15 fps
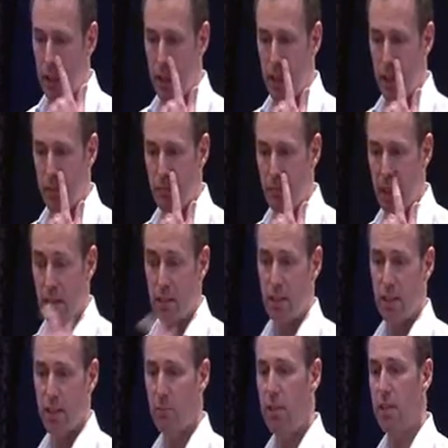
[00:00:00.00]

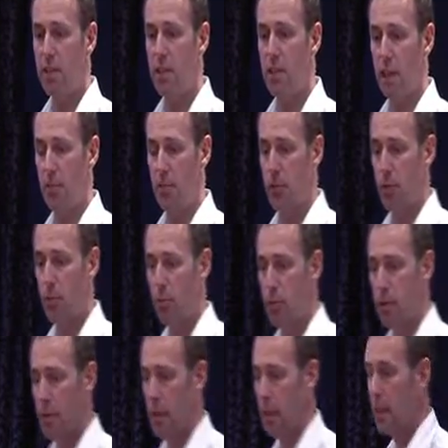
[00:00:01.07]
Actually, in the meantime, the
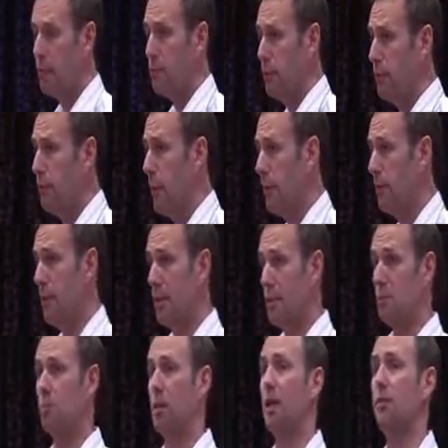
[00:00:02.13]
company that had given me
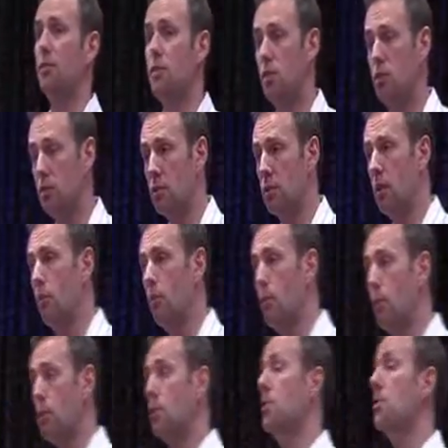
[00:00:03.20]
£5,000 to had gone
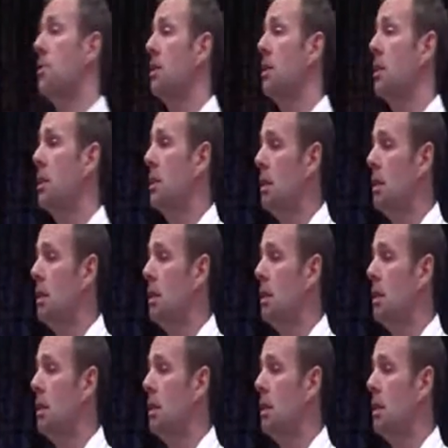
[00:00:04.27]
bust.